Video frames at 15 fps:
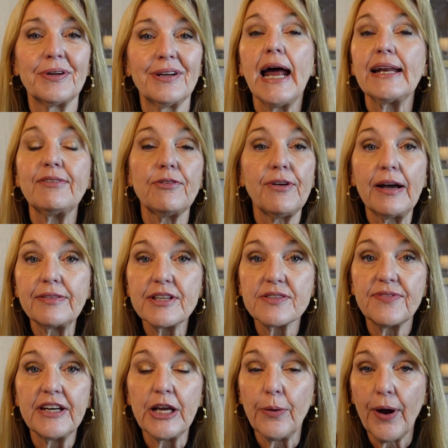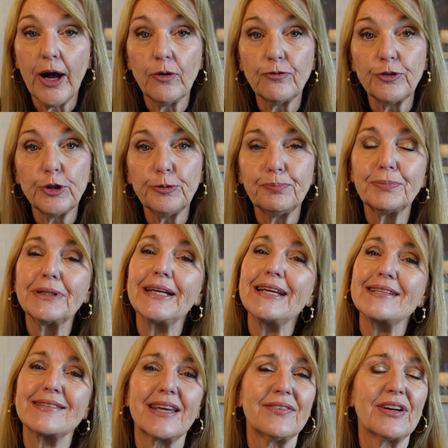And if you found this video helpful,
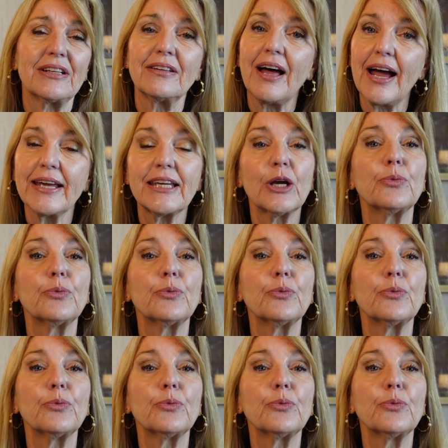please give it a like.